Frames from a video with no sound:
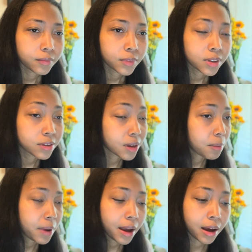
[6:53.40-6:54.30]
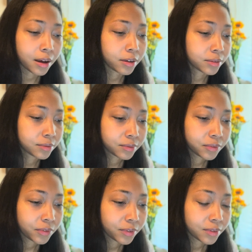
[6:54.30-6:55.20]
Somehow.
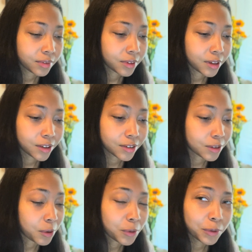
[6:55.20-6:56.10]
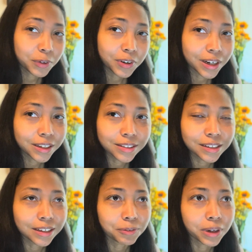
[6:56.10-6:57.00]
It's so
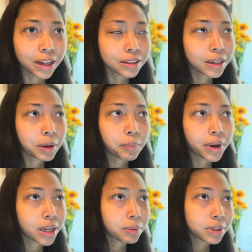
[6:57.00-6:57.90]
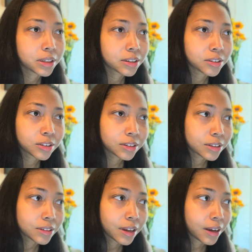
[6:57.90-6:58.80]
crazy when I think about it because it's
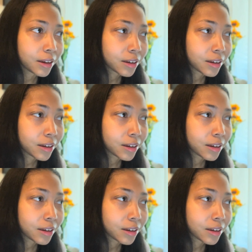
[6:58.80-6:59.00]
just like,